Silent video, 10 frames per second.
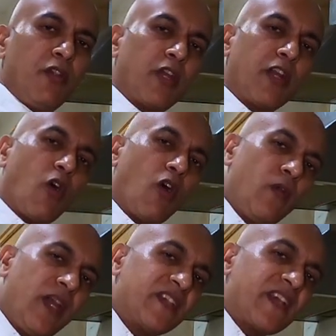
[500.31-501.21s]
You can
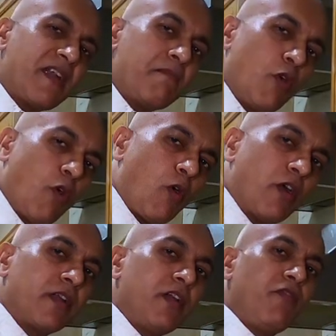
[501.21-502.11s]
always add more
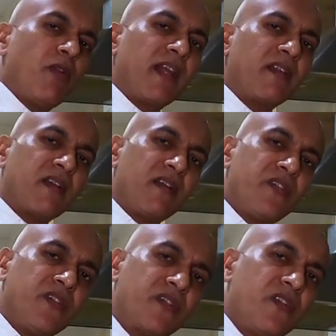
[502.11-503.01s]
water if you like the
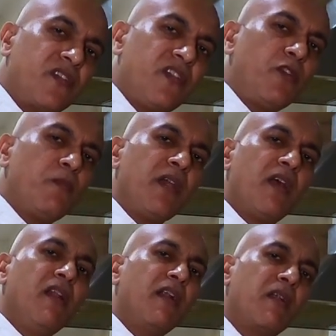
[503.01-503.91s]
consistency to be
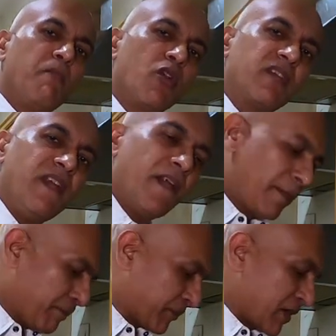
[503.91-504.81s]
a little more
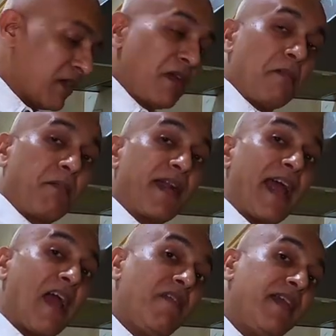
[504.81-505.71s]
thinner. But
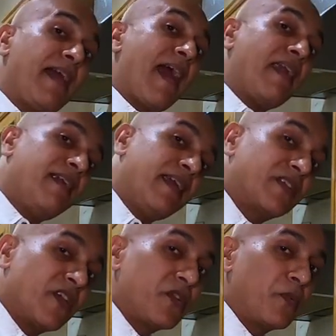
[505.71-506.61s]
having added
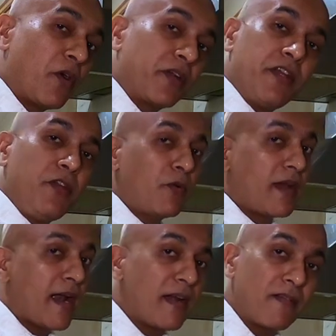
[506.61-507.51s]
excess water, you
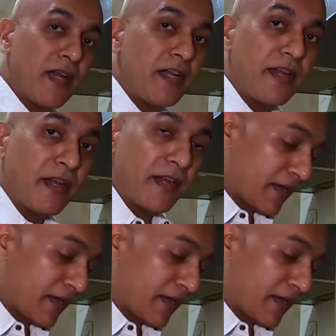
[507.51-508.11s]
can't really take